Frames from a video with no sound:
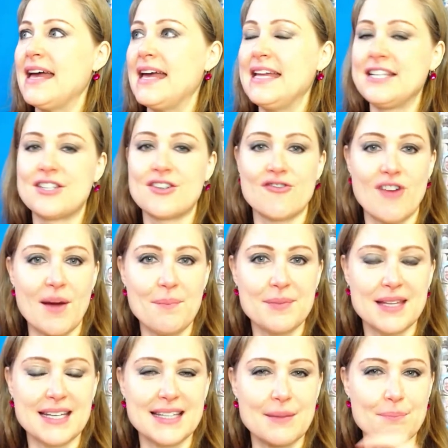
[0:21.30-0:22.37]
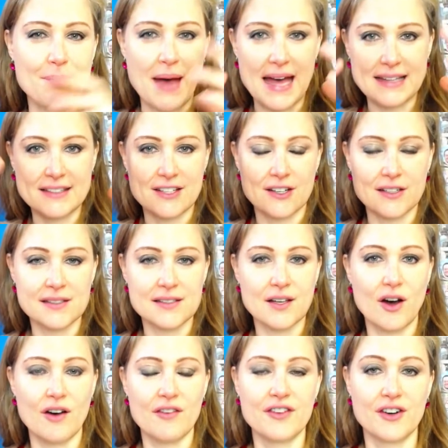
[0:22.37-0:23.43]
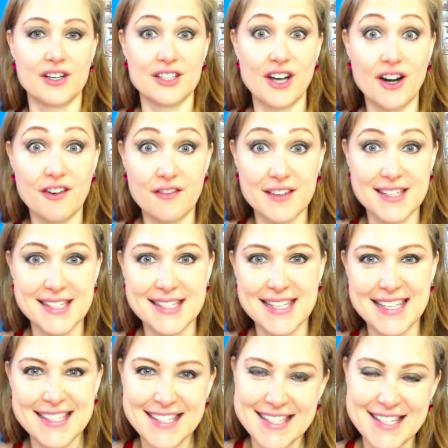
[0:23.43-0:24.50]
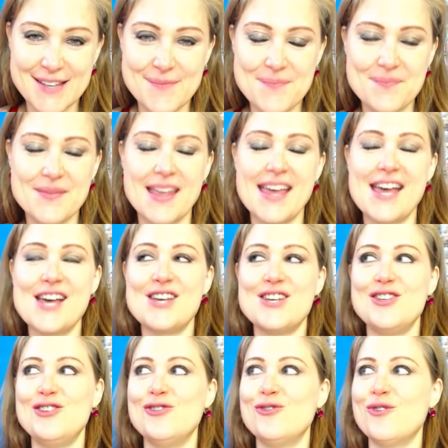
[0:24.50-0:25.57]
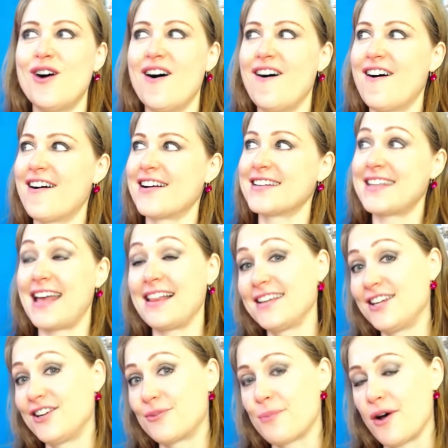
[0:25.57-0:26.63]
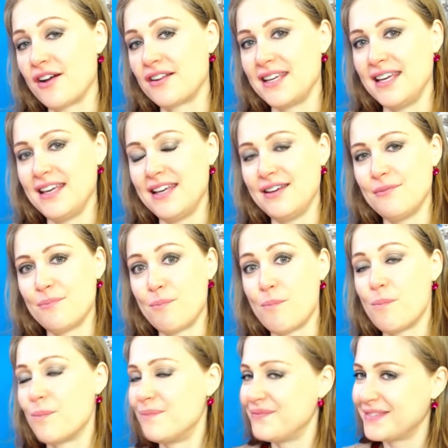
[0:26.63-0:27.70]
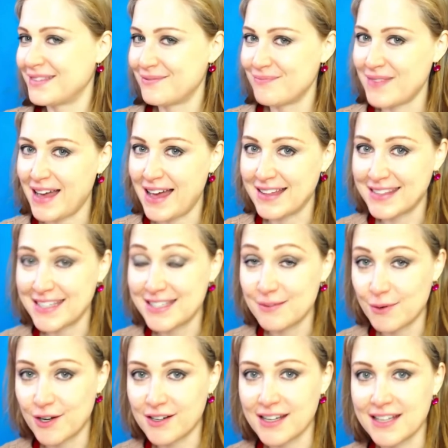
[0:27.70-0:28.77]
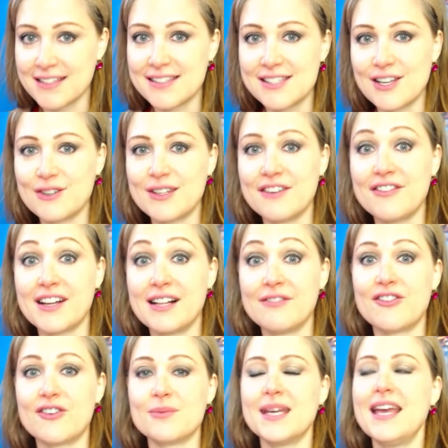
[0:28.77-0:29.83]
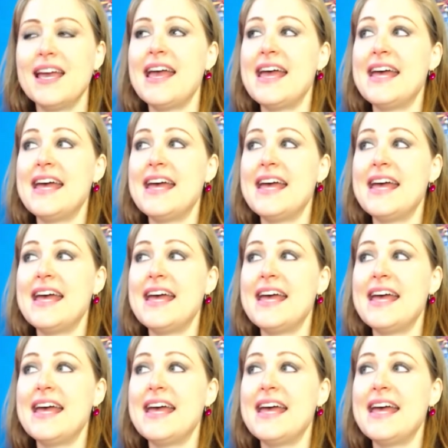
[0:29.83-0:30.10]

interrupting the patterns of your nervous system. You are telling your body, this word is so difficult for me,